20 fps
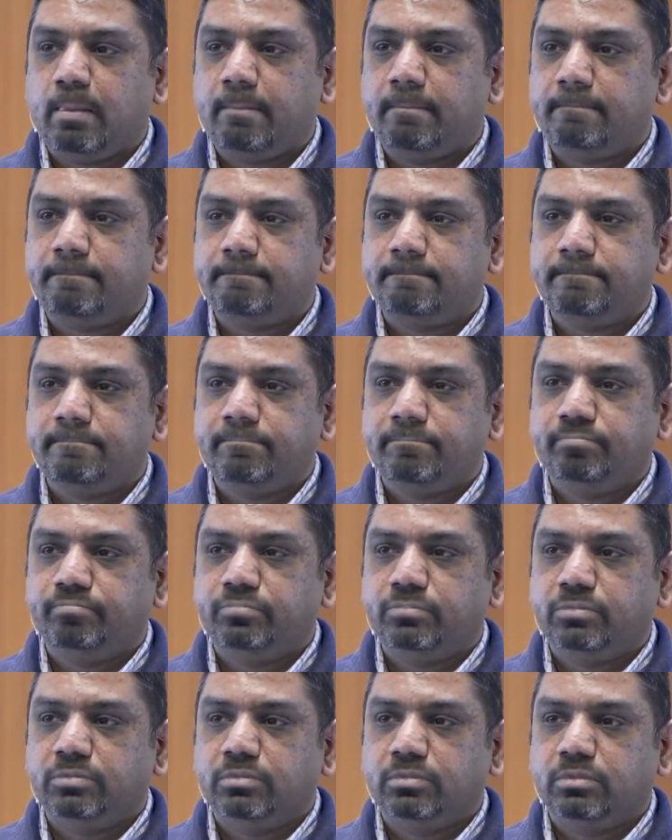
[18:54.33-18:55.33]

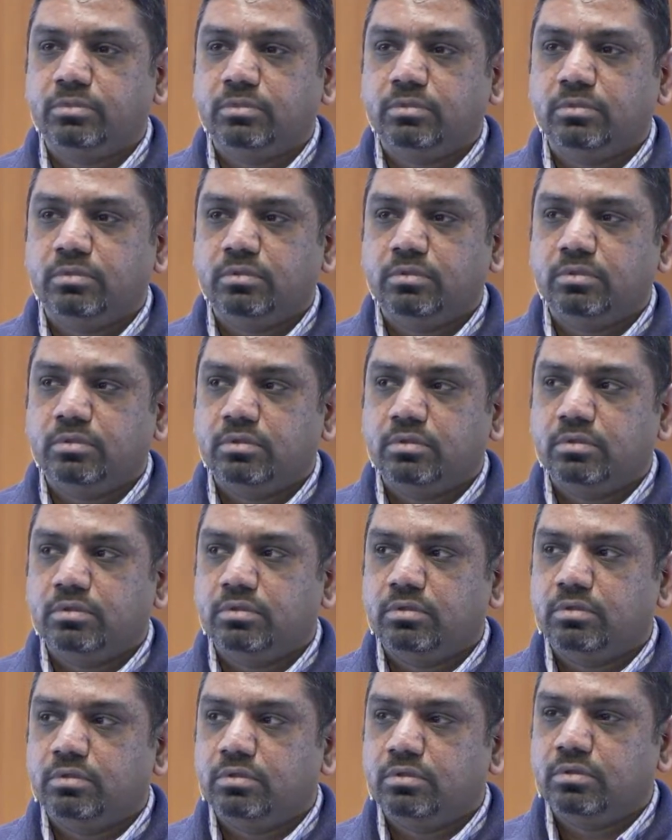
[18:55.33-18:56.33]

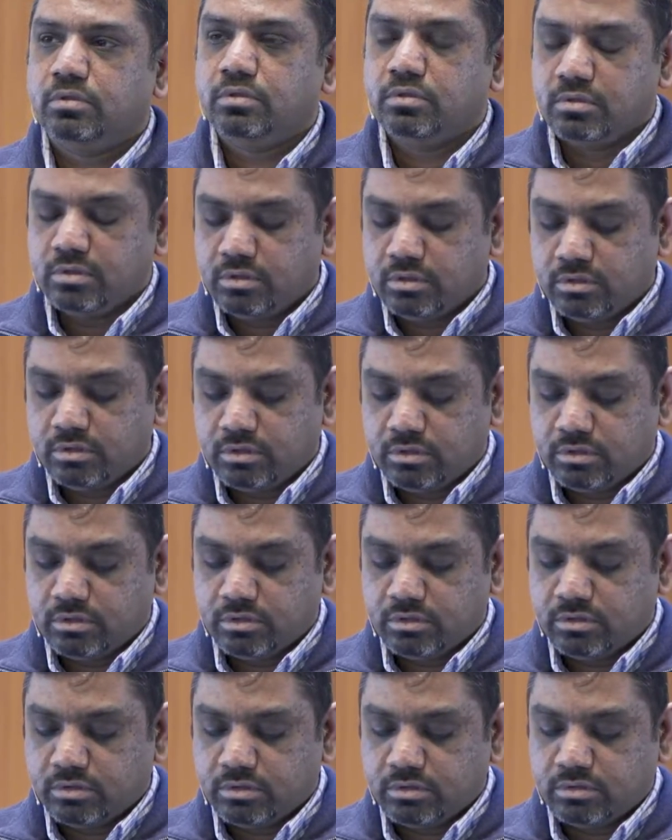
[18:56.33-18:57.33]

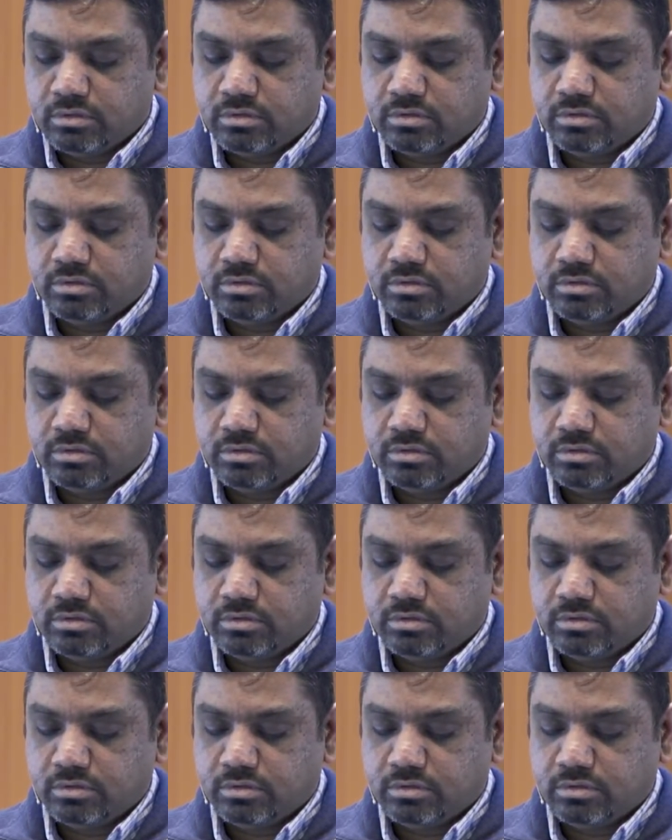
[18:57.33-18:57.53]
(no one is talking)